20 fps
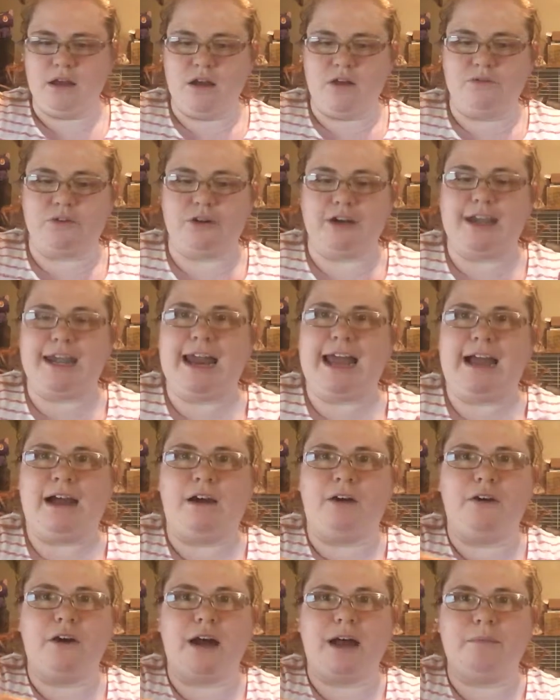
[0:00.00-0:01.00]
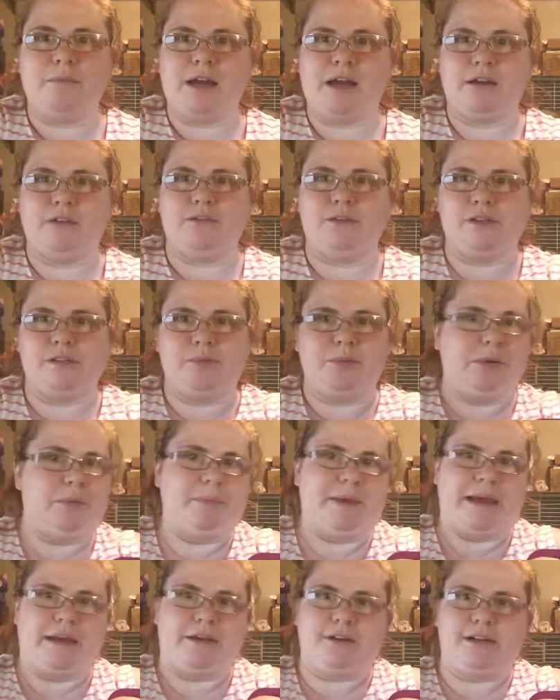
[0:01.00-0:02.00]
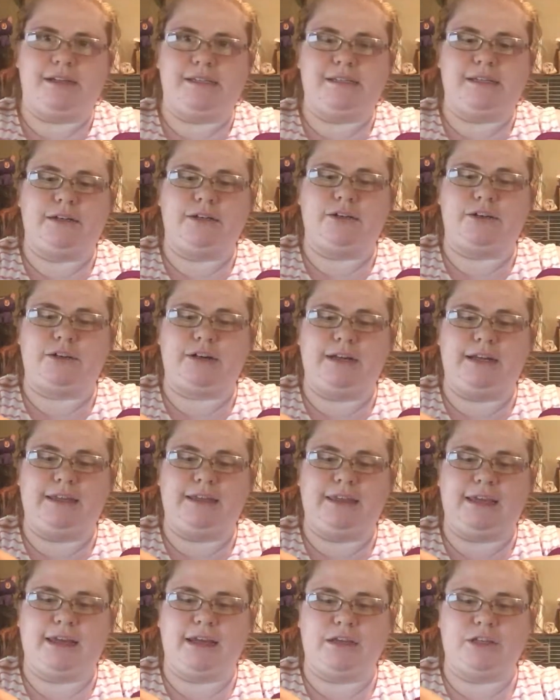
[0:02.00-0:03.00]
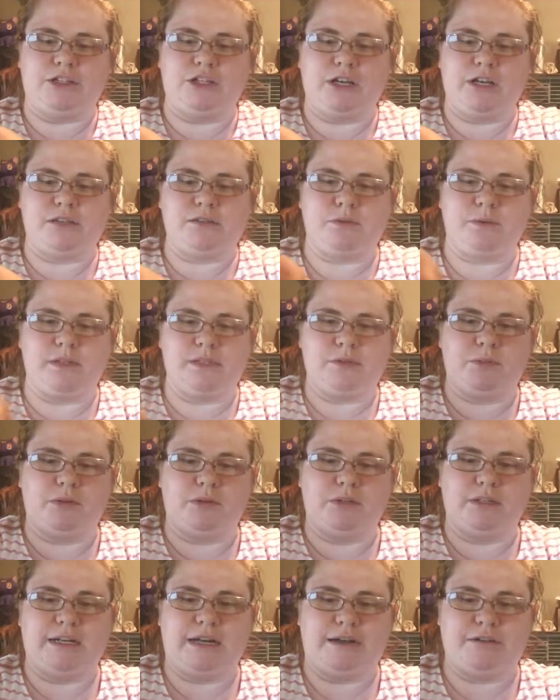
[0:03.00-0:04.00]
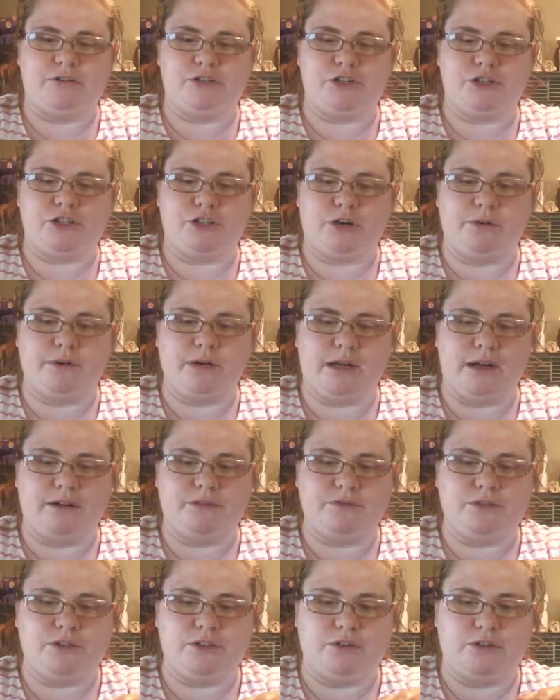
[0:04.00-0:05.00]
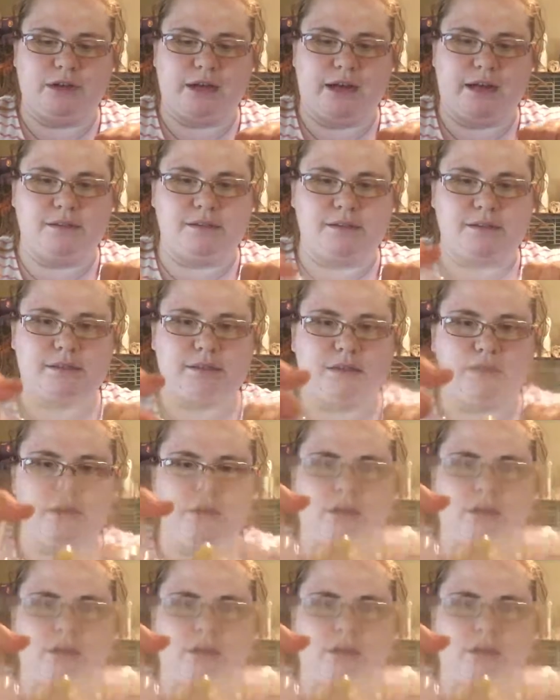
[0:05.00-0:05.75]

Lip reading: For now, I'm not going to put batteries in it or anything. I just want to pull it out and show it off to you guys.